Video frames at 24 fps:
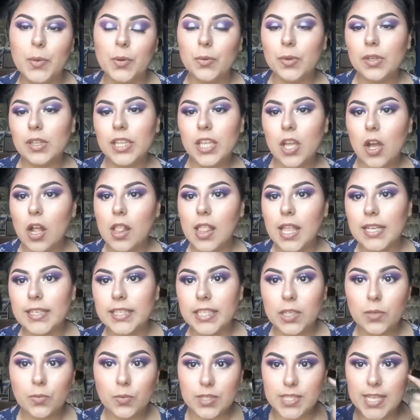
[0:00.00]
But really all I
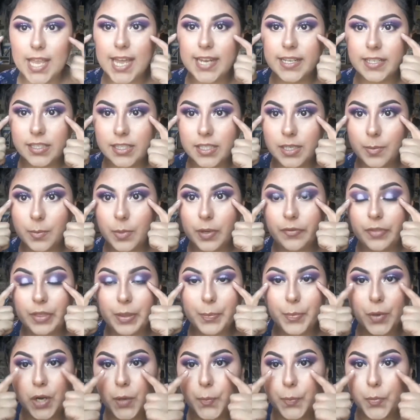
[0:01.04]
did was add some of
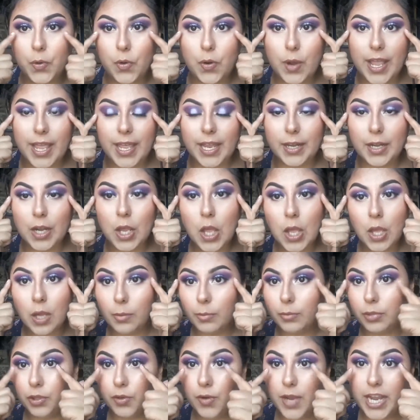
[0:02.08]
the purple and
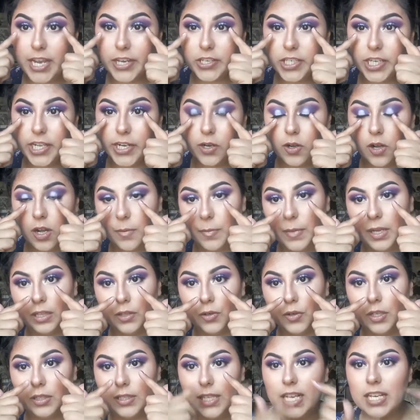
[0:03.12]
blue eyeshadow on my
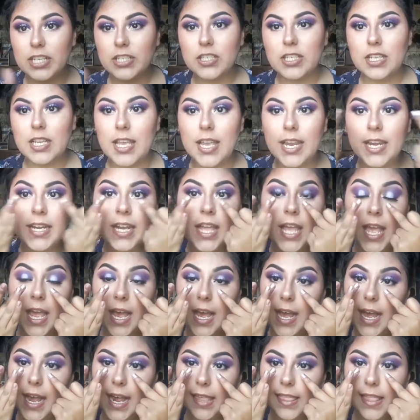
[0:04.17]
lower lash line,
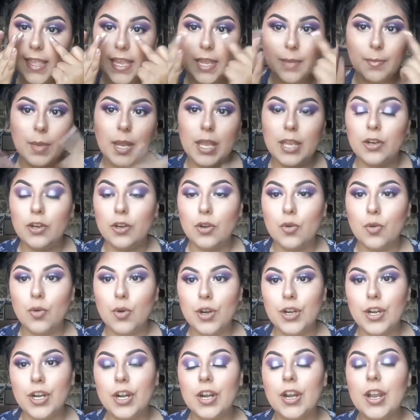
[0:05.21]
a highlight in my inner
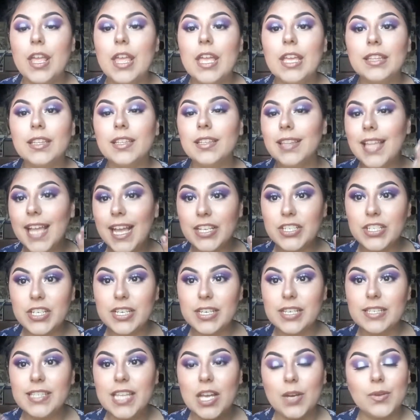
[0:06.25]
corner. The
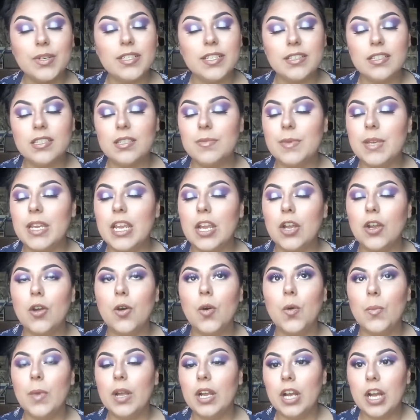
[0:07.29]
lashes that were sent to me,
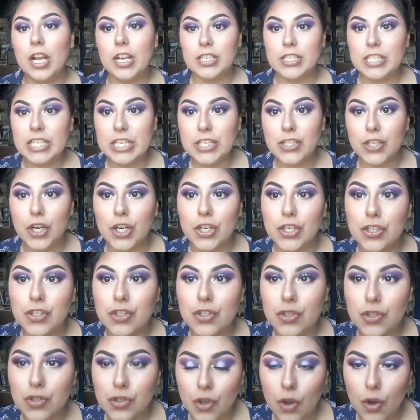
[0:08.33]
oh my gosh, these are
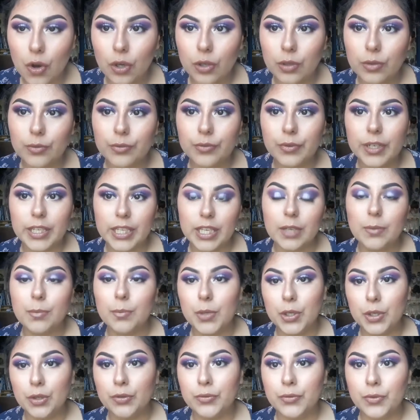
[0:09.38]
so
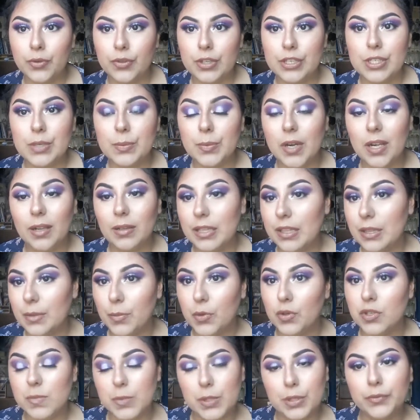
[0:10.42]
freaking beautiful. These are probably the
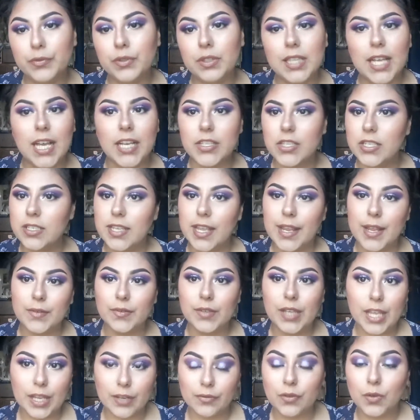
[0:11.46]
most beautiful lashes I
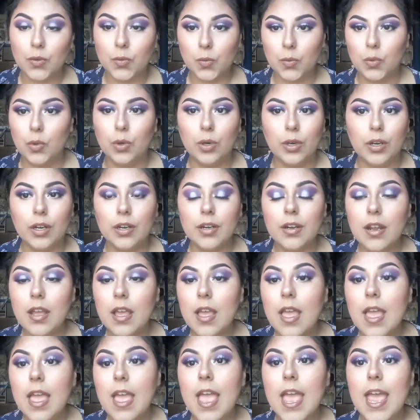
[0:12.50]
have ever worn.
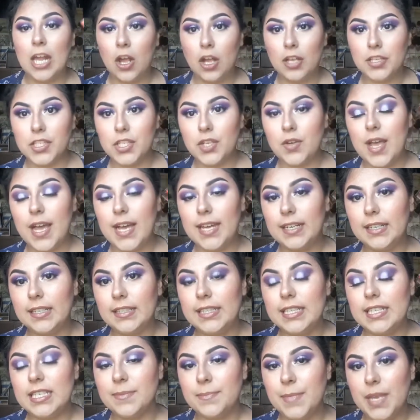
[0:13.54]
I also
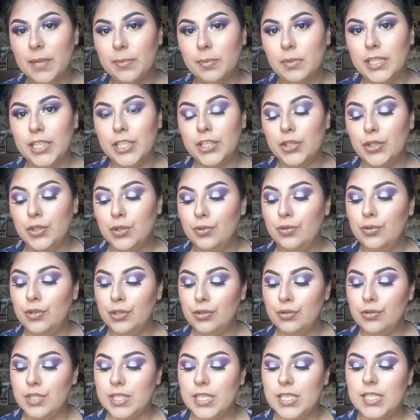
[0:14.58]
added this Maybelline Nude
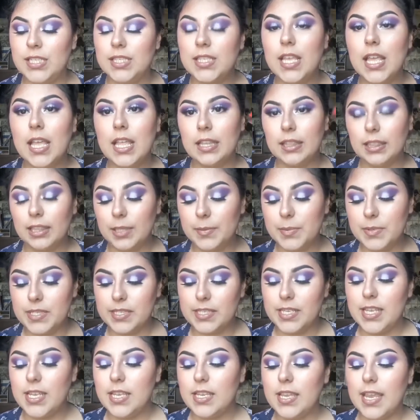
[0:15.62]
Nuisance
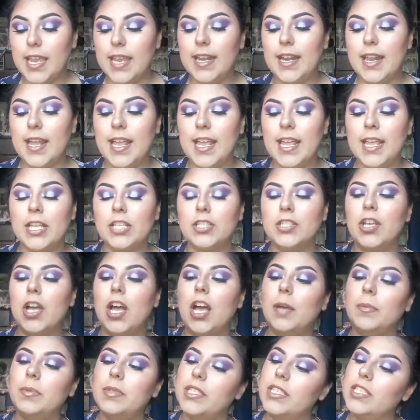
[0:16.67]
lipstick, and I
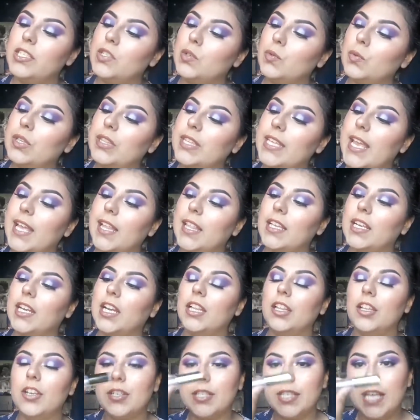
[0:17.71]
topped it with the LA
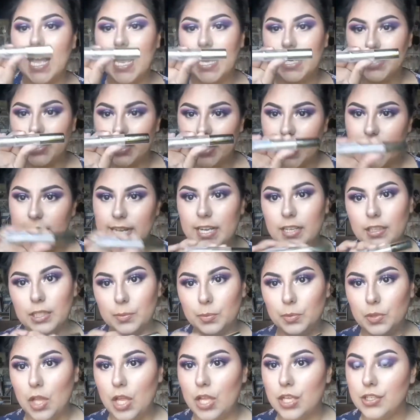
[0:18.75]
Colors High Shine
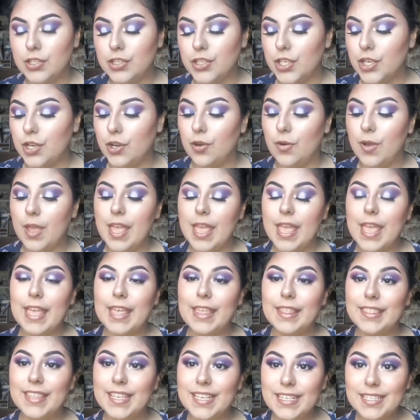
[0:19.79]
lip gloss. So
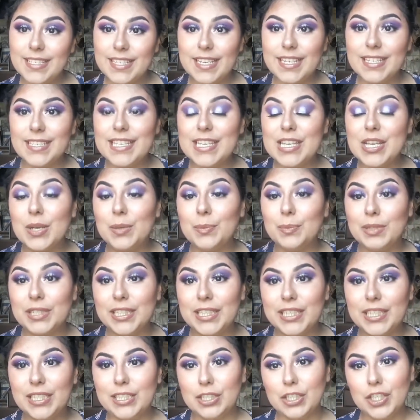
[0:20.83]
this is the
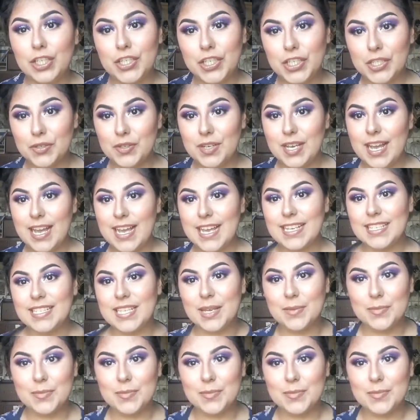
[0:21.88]
completed look, you guys.